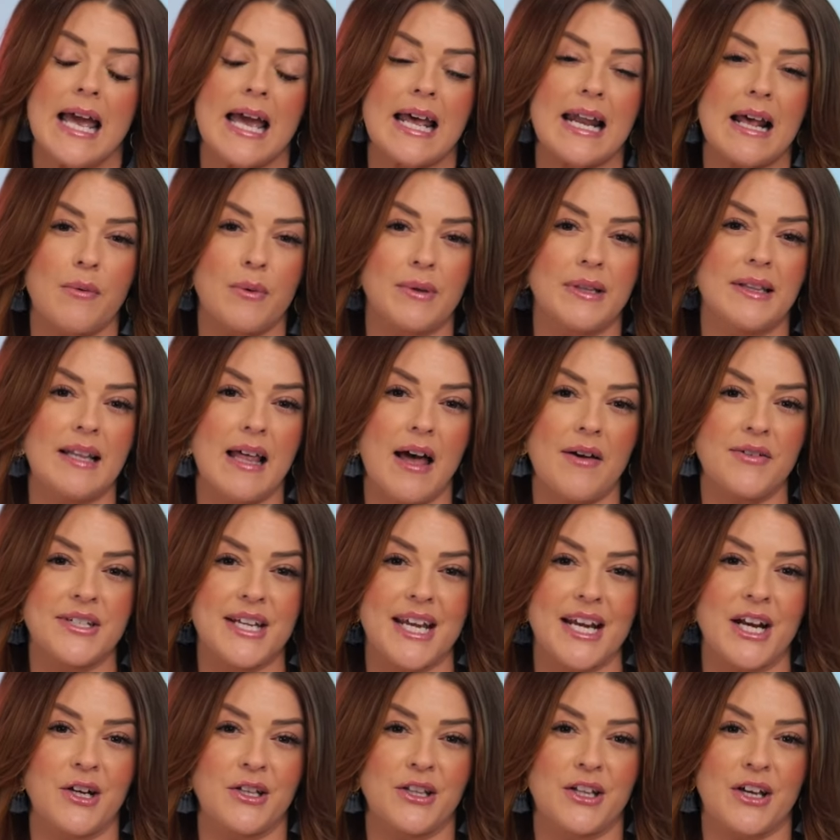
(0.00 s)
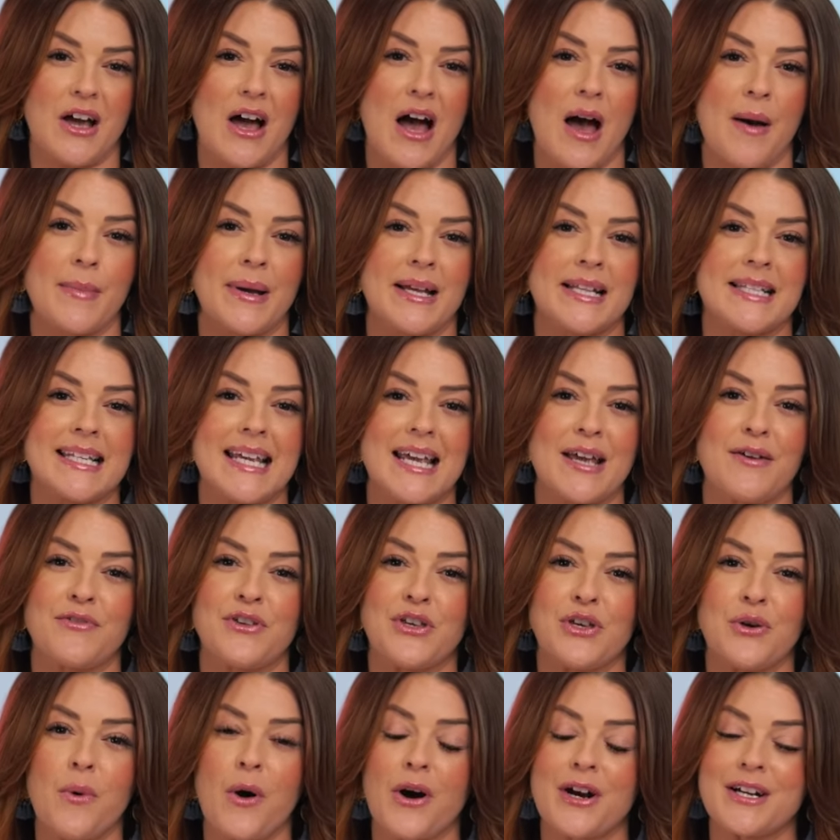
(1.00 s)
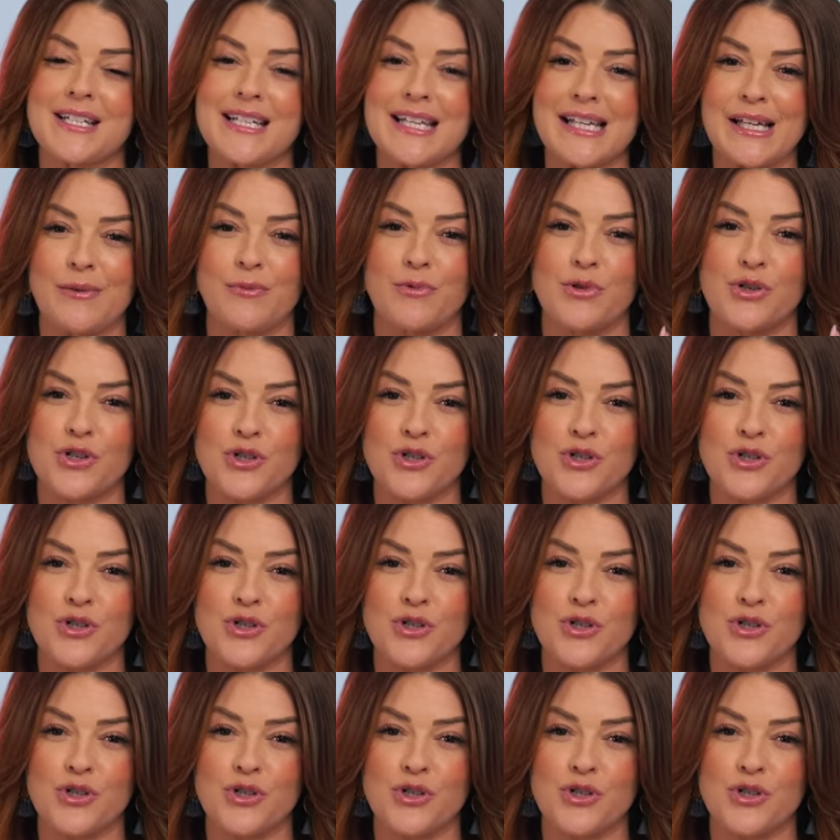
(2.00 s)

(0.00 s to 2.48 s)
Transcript: And I would love to hear in the comments if you are team